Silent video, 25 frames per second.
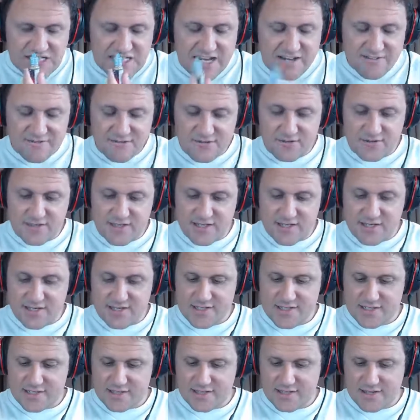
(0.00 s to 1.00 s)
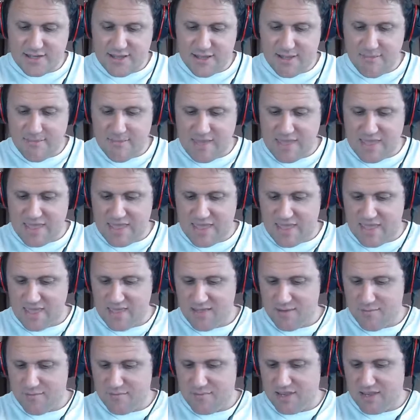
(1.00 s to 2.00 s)
After this, I
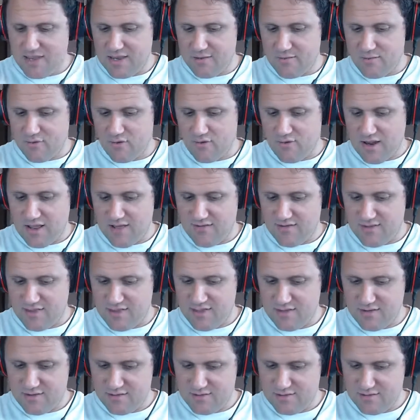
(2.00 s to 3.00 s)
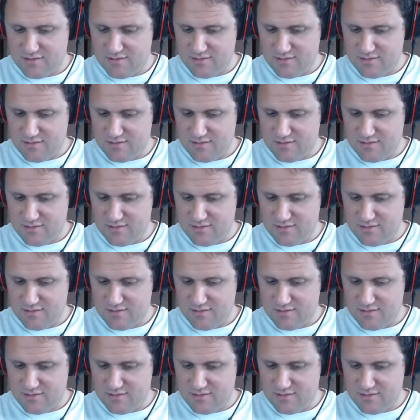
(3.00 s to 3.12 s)
may paint Maravi.